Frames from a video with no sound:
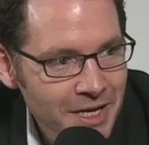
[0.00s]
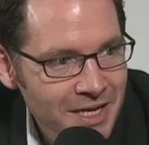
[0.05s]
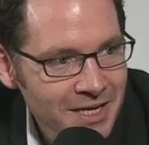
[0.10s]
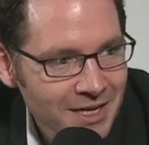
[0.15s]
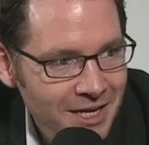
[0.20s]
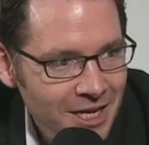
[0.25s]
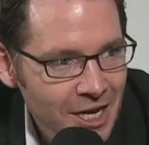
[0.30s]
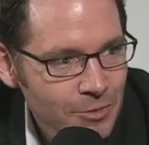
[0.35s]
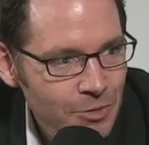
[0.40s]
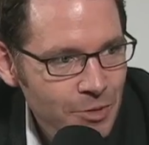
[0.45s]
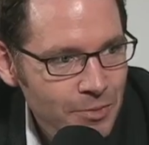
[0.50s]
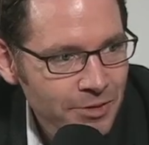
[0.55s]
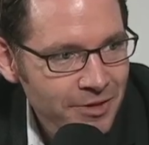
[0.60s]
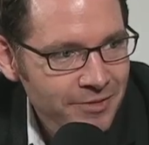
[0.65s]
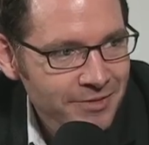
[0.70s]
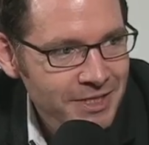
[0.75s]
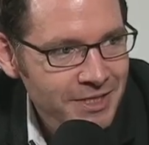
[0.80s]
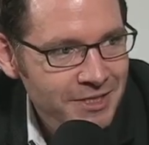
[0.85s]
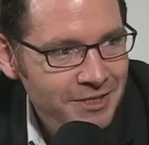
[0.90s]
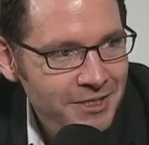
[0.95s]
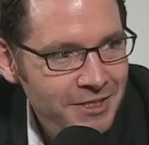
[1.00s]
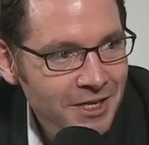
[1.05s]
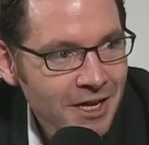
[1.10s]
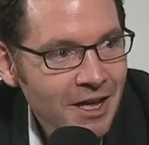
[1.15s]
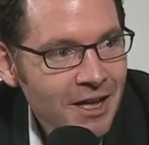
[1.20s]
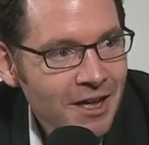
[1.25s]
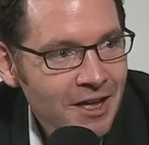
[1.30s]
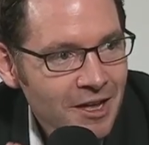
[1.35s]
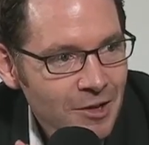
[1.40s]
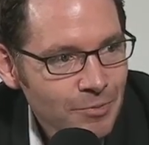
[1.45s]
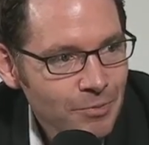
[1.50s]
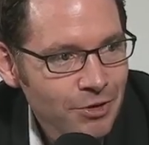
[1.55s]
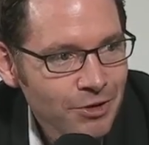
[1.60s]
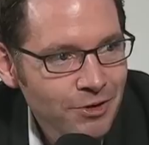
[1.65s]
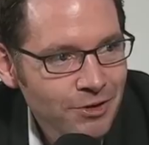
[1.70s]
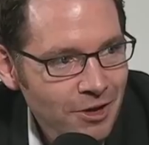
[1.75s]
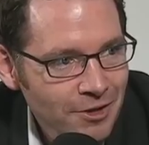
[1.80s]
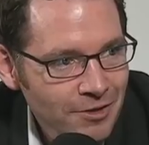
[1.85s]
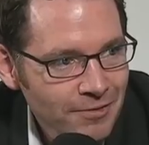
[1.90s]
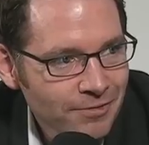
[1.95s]
camera previously and put
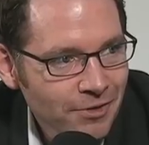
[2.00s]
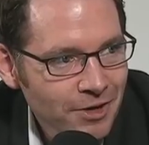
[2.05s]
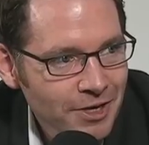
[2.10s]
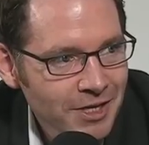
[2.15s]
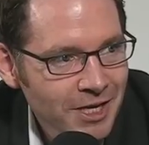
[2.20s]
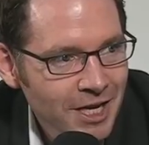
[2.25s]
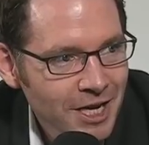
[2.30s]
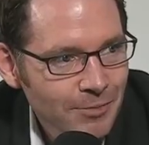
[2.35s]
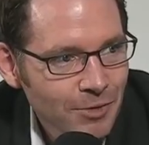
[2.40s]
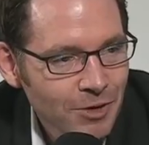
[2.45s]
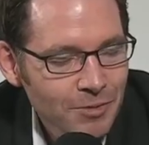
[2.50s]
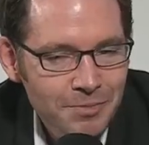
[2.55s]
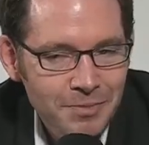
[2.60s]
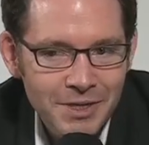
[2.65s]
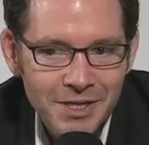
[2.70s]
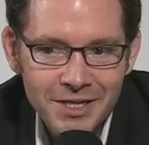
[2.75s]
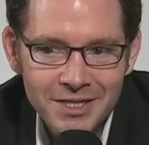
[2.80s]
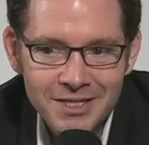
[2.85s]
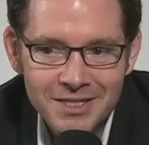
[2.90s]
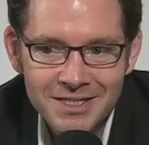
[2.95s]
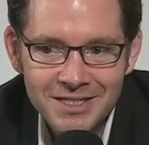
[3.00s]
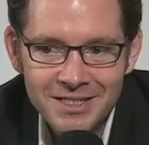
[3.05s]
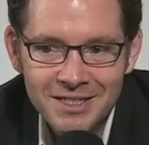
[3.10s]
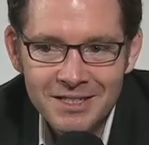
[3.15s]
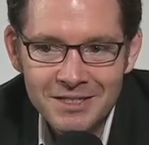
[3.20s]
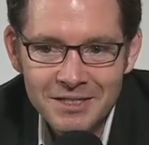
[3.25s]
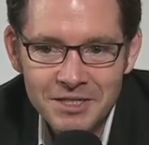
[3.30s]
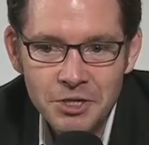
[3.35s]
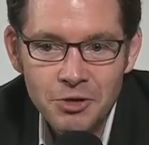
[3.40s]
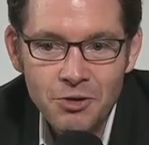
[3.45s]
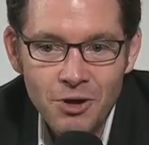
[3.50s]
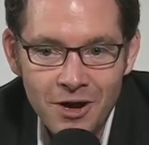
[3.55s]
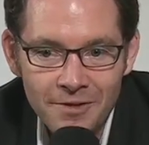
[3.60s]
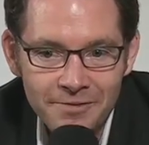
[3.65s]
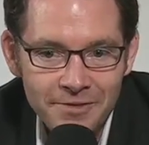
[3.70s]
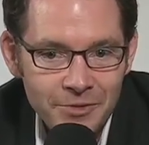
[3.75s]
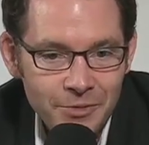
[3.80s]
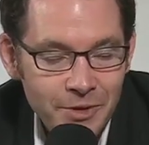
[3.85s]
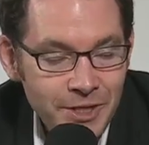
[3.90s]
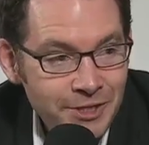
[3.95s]
it on the front camera, because so
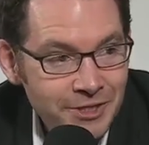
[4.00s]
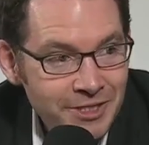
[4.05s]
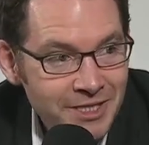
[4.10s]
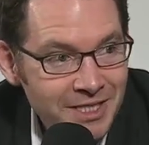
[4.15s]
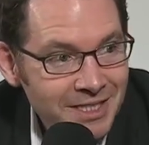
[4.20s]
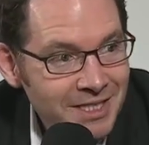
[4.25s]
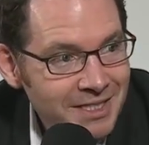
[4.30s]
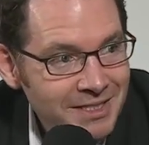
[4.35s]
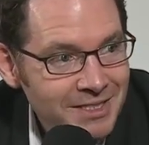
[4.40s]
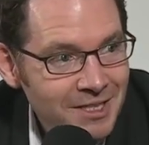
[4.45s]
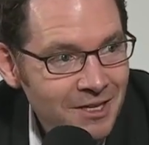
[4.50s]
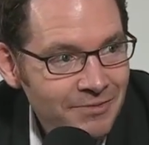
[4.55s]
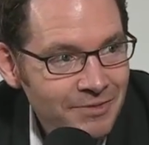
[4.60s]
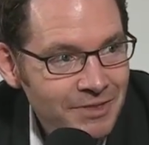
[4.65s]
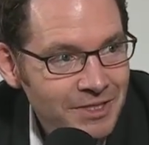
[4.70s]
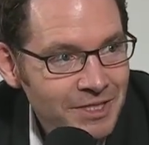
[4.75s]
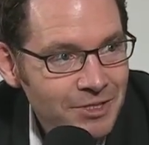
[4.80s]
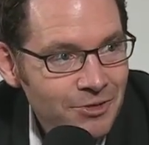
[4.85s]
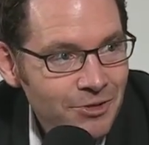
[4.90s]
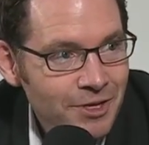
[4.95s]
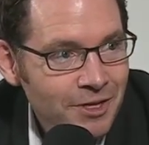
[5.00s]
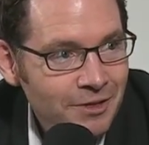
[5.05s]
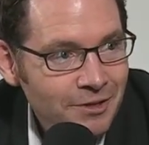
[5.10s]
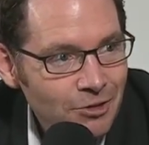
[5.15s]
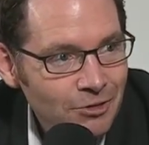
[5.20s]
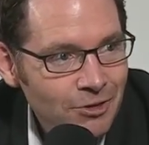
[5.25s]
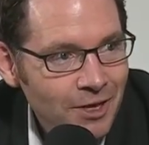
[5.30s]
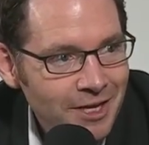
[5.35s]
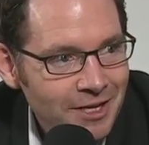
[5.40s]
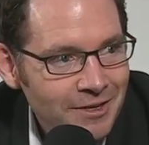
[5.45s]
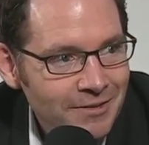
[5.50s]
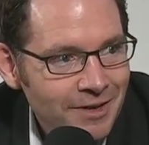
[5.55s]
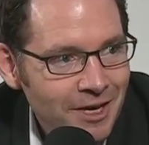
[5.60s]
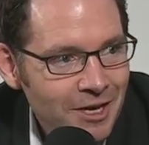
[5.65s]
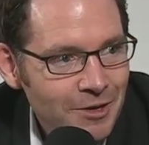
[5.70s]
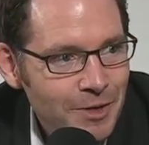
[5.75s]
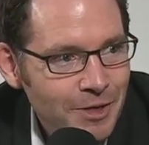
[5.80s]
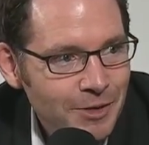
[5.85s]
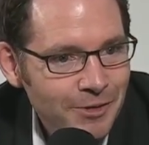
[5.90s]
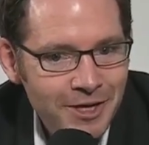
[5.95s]
often when you're taking selfies, you're in a low light
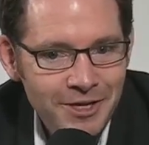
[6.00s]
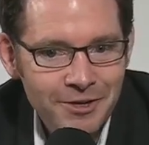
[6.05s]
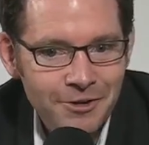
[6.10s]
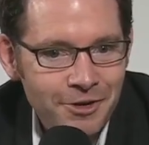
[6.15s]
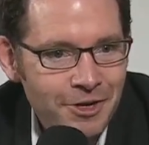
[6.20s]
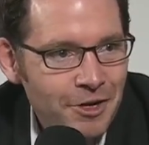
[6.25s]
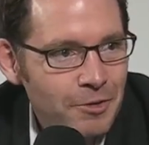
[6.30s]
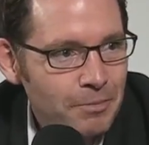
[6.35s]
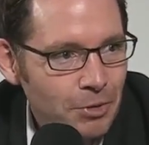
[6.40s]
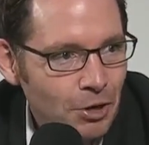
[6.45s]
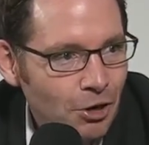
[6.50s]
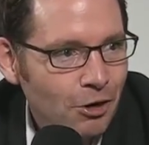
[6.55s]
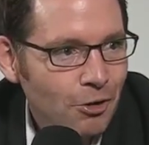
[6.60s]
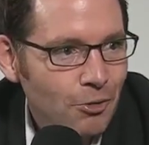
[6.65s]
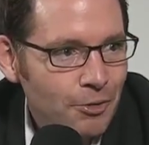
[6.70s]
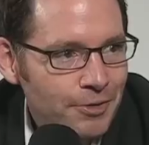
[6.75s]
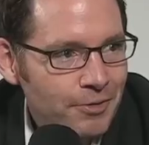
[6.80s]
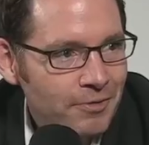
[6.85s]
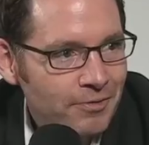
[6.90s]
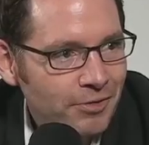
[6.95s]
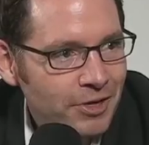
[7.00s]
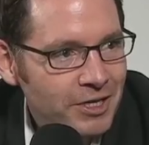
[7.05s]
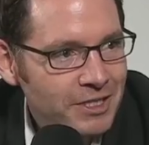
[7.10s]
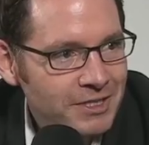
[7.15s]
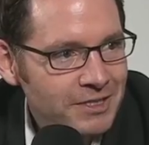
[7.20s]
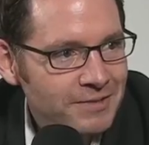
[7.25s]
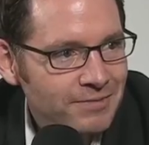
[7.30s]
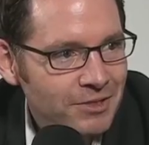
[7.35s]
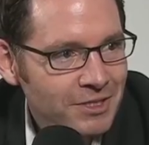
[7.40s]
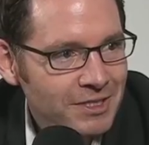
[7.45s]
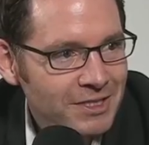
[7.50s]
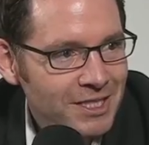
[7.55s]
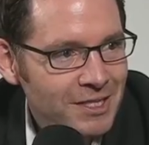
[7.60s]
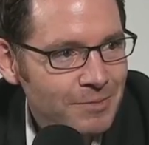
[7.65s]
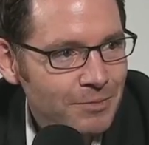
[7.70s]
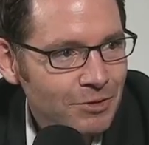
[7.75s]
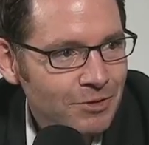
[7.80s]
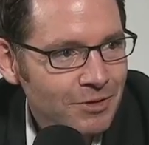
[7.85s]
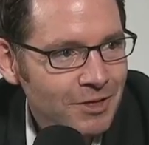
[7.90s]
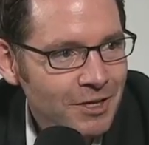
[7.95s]
environment, right? You're in a bar with your friends, for
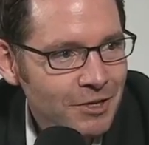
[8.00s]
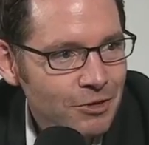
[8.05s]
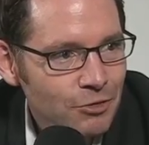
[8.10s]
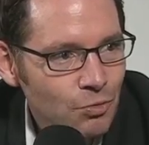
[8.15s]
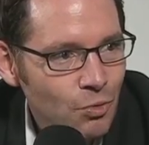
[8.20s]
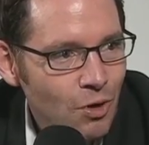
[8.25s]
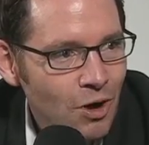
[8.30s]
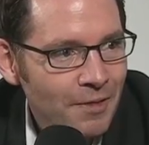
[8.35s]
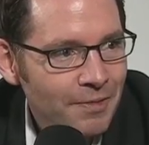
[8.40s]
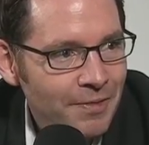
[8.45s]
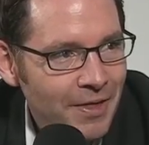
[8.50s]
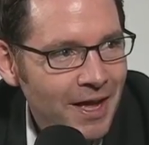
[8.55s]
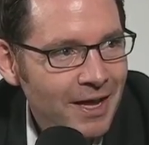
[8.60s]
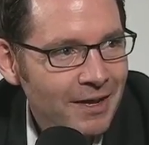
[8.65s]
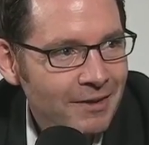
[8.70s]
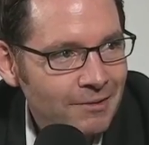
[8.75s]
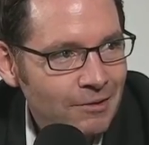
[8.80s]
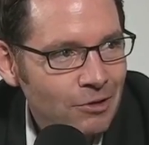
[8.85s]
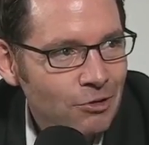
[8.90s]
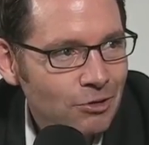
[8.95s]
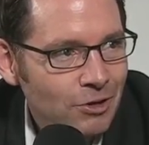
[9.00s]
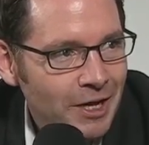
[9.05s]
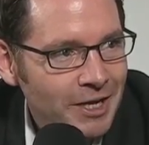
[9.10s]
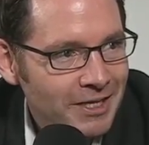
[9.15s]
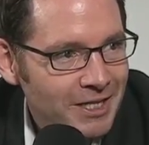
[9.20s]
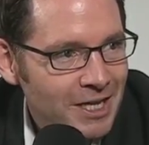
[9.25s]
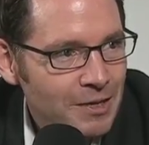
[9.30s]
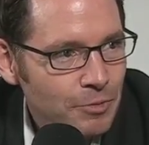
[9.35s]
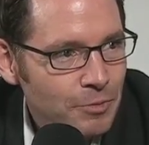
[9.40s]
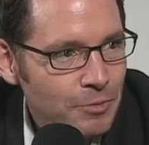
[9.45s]
example, and you want that low light capability.